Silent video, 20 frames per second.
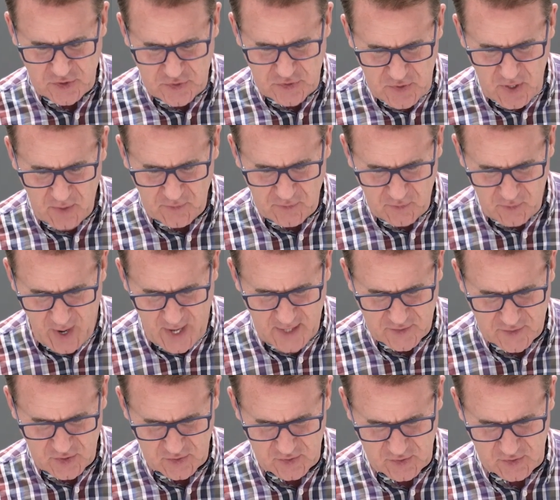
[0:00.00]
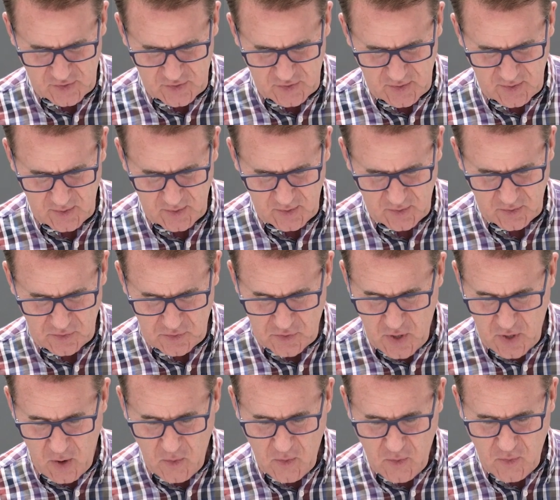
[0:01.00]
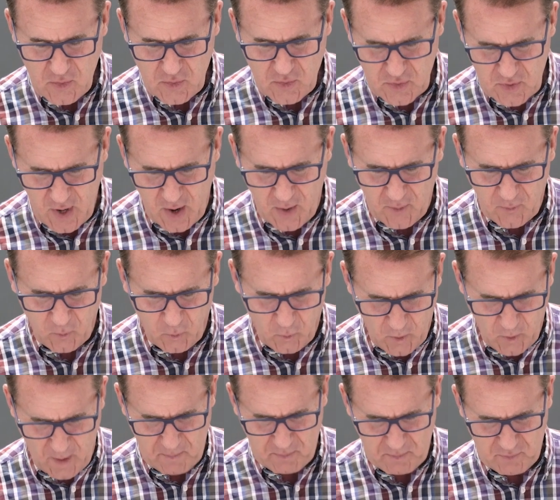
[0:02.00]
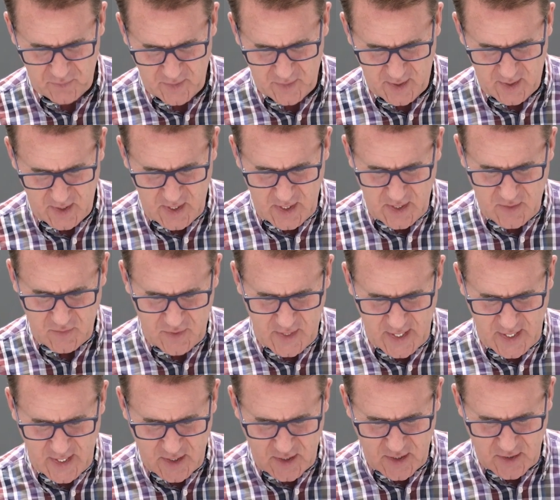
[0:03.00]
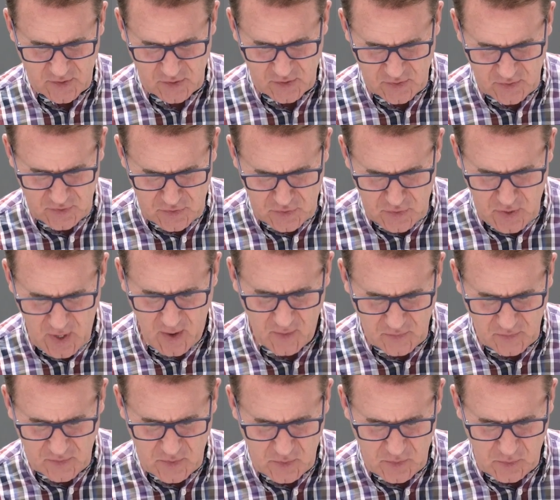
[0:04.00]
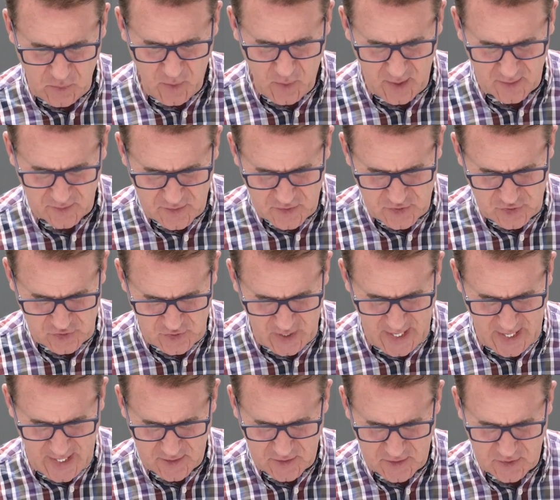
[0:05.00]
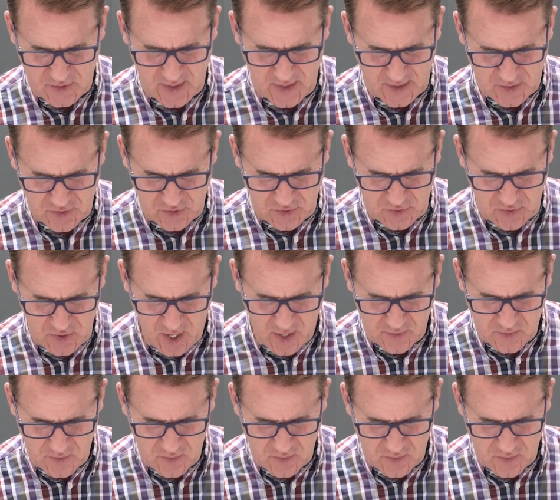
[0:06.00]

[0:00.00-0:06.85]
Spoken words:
none righteous, no, not one. There's none who understands. There's none